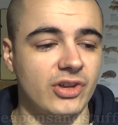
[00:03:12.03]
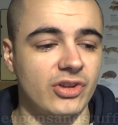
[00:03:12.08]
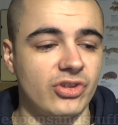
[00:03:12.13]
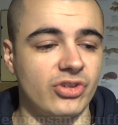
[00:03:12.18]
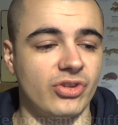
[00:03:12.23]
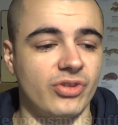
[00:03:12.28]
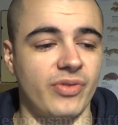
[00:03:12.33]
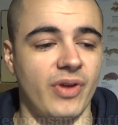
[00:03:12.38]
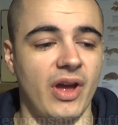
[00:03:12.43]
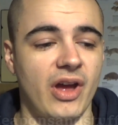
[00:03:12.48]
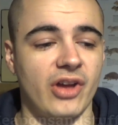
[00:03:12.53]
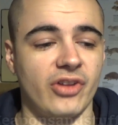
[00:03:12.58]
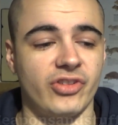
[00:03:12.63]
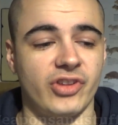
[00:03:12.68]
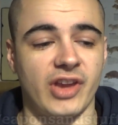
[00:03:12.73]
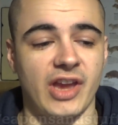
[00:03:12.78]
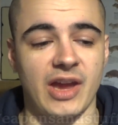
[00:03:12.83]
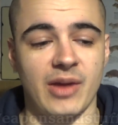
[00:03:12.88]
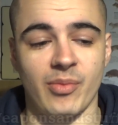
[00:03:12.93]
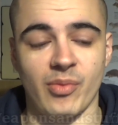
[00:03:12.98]
sort of hard
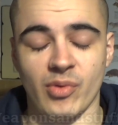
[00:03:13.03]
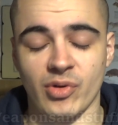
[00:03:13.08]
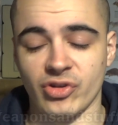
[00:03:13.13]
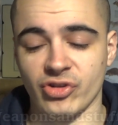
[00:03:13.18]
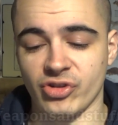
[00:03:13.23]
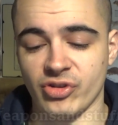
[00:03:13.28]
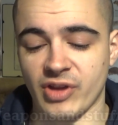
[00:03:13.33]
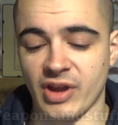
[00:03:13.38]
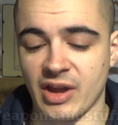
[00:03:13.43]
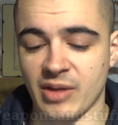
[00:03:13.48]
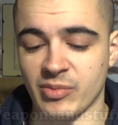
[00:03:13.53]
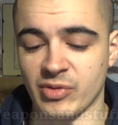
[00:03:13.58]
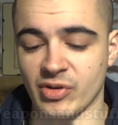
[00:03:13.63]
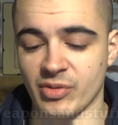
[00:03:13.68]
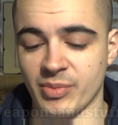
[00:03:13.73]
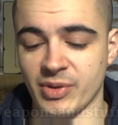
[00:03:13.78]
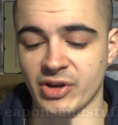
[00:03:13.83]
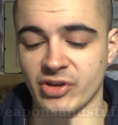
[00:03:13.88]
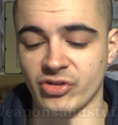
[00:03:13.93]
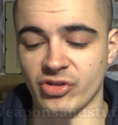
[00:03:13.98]
to get, but once you get them you're
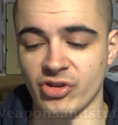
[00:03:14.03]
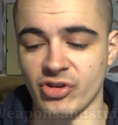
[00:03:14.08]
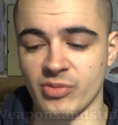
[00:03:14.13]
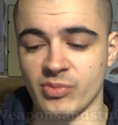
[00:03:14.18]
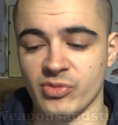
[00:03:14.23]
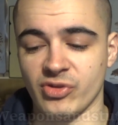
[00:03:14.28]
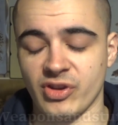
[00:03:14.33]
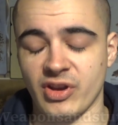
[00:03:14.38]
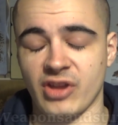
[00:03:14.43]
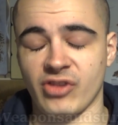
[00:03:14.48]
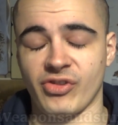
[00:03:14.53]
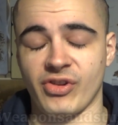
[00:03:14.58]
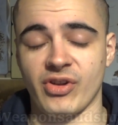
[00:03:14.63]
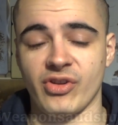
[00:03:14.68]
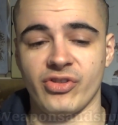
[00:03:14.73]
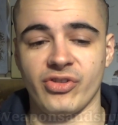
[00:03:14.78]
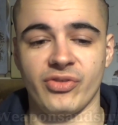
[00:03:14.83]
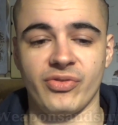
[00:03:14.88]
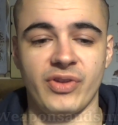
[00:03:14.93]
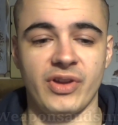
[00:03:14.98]
a bit doomed, and there's
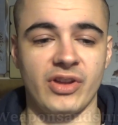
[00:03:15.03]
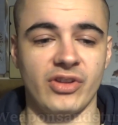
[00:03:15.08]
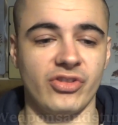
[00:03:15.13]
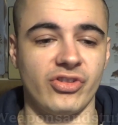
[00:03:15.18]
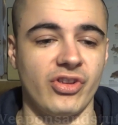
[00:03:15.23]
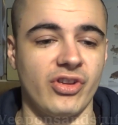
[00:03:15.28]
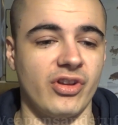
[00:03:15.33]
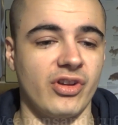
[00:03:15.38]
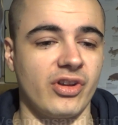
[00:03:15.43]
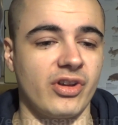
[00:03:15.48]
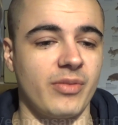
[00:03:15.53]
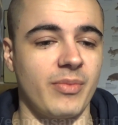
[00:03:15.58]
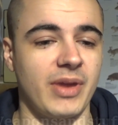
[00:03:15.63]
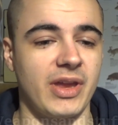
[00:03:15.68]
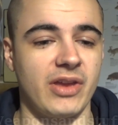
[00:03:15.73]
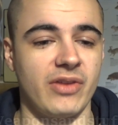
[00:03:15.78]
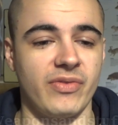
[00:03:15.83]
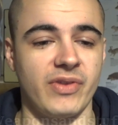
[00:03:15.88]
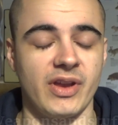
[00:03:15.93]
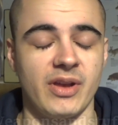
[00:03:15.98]
lots of things that can
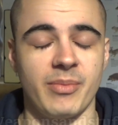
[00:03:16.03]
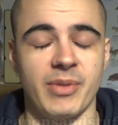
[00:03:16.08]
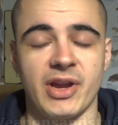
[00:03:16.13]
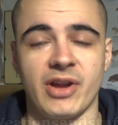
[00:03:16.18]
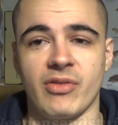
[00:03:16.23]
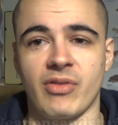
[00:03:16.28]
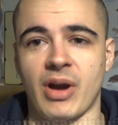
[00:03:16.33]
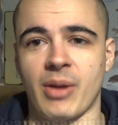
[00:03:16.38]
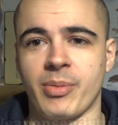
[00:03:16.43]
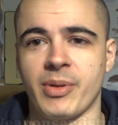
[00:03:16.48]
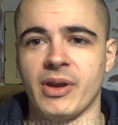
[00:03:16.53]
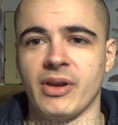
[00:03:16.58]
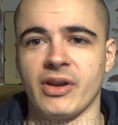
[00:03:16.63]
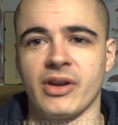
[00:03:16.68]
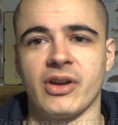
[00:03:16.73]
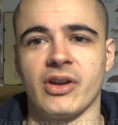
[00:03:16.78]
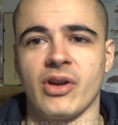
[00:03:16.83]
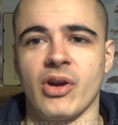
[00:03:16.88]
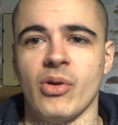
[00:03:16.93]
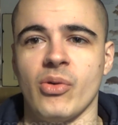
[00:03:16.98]
make you feel a bit crappy,
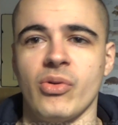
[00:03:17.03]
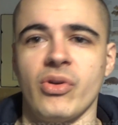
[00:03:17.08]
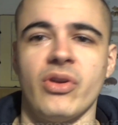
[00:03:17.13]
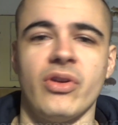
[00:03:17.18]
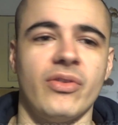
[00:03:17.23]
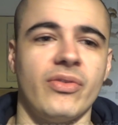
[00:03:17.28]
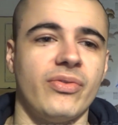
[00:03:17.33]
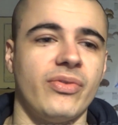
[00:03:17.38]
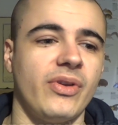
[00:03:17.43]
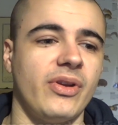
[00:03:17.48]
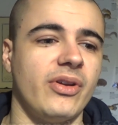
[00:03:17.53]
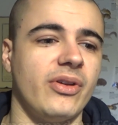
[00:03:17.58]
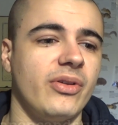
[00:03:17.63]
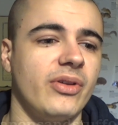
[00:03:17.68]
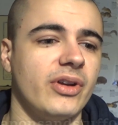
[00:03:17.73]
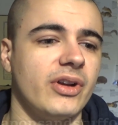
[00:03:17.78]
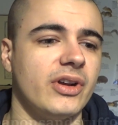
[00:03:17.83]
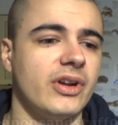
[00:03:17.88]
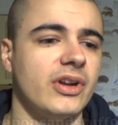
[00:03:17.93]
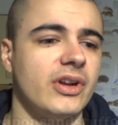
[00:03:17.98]
like a cold and a flu.
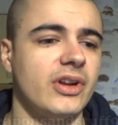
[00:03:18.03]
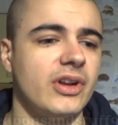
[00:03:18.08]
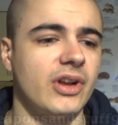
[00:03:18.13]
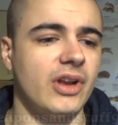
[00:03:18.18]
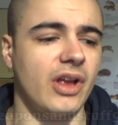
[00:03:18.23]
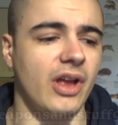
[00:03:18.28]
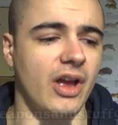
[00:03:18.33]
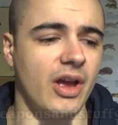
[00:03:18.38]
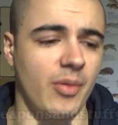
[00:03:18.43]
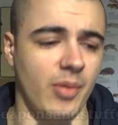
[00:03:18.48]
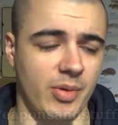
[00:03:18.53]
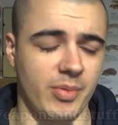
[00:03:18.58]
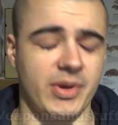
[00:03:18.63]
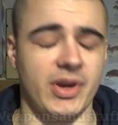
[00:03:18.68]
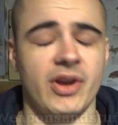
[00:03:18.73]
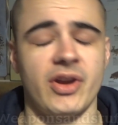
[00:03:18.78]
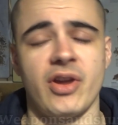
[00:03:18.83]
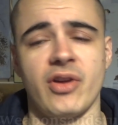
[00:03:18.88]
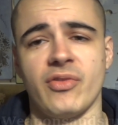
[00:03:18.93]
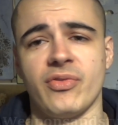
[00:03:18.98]
Um, I
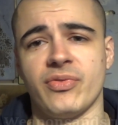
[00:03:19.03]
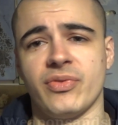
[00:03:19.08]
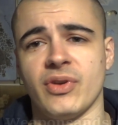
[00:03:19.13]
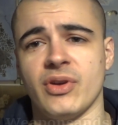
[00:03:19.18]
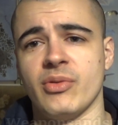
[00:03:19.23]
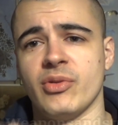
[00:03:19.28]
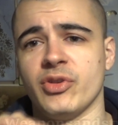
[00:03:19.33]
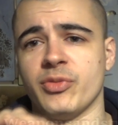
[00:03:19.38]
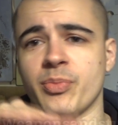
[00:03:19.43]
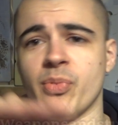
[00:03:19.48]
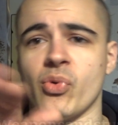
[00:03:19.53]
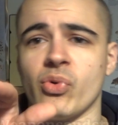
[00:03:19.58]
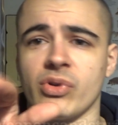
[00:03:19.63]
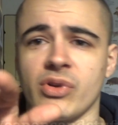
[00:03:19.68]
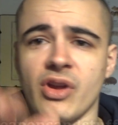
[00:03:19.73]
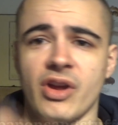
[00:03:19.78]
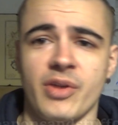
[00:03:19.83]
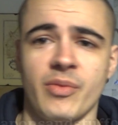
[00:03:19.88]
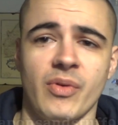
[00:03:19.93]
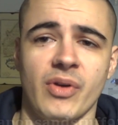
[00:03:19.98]
mean, I know flu is
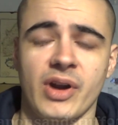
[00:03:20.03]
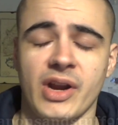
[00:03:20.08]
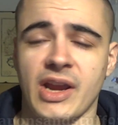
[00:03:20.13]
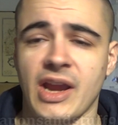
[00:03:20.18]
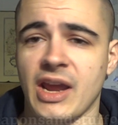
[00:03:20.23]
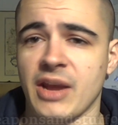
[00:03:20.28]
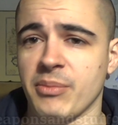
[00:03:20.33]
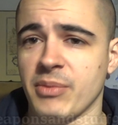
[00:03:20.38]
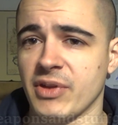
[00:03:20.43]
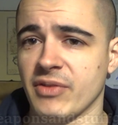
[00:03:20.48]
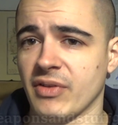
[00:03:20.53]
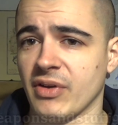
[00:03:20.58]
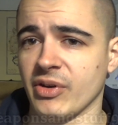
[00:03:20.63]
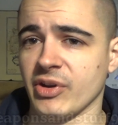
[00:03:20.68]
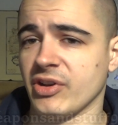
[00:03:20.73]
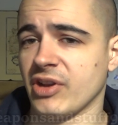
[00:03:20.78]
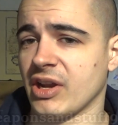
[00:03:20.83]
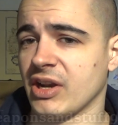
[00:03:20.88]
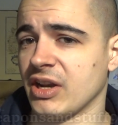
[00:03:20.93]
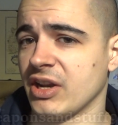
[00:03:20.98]
borderline where it can be very
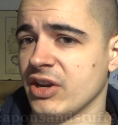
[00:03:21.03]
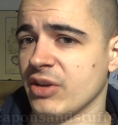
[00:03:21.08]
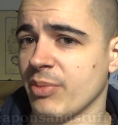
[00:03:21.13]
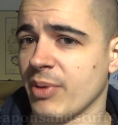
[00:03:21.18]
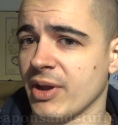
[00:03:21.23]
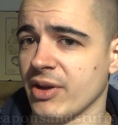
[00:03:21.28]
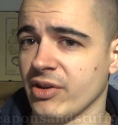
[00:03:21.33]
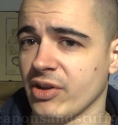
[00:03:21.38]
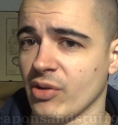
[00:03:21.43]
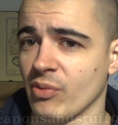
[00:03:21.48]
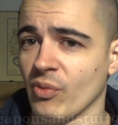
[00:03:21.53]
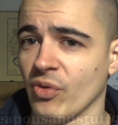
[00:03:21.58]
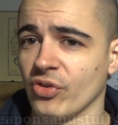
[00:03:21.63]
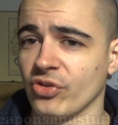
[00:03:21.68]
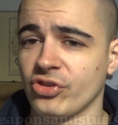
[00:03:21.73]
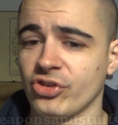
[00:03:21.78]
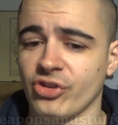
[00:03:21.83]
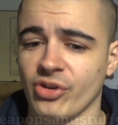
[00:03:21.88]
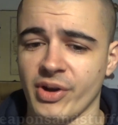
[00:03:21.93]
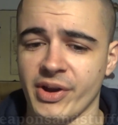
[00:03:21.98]
deadly depending on what
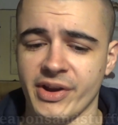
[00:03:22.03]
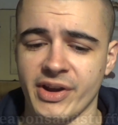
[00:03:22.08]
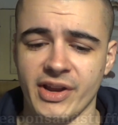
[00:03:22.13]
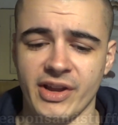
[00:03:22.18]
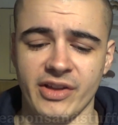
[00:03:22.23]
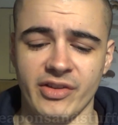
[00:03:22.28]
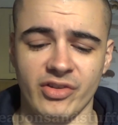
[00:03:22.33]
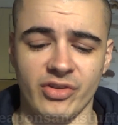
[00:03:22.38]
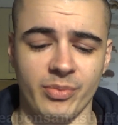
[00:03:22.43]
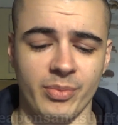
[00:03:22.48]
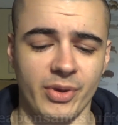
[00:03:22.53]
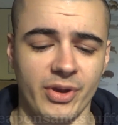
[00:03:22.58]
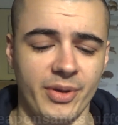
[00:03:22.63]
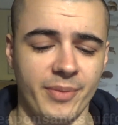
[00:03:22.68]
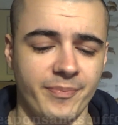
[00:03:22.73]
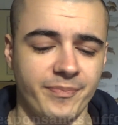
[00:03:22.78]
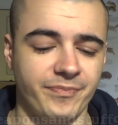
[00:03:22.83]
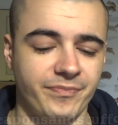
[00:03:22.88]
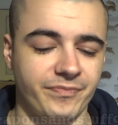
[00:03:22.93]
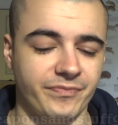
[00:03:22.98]
strain it is,
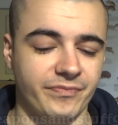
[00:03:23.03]
but,